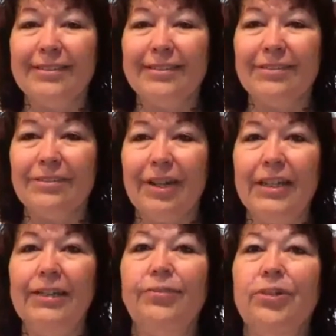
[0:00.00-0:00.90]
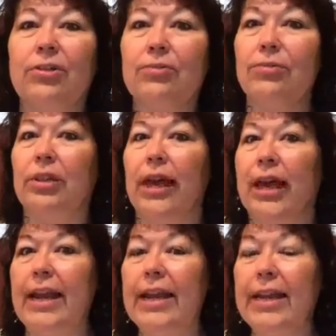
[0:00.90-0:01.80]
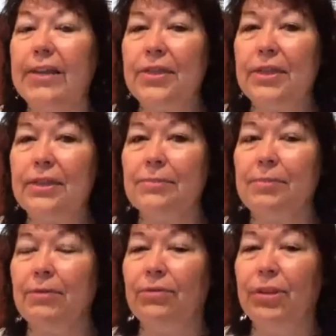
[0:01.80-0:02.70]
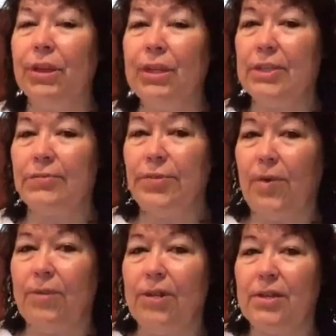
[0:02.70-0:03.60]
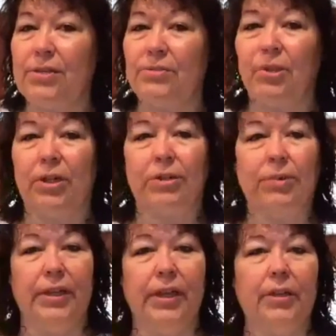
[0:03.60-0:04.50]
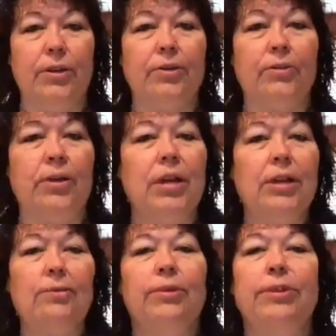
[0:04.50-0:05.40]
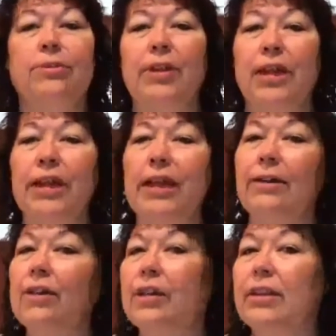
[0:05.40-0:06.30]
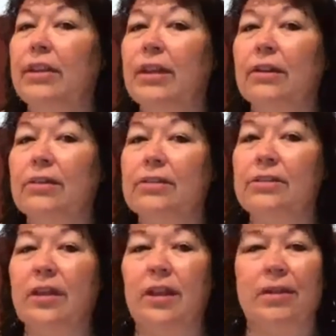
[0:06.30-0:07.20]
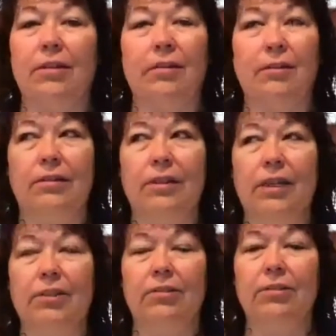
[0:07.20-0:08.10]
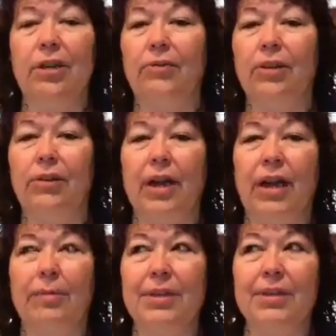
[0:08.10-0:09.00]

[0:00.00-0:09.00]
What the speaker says: Right? If we're letting things be released from us, where do we go? We don't hang out in there and say, oh, I miss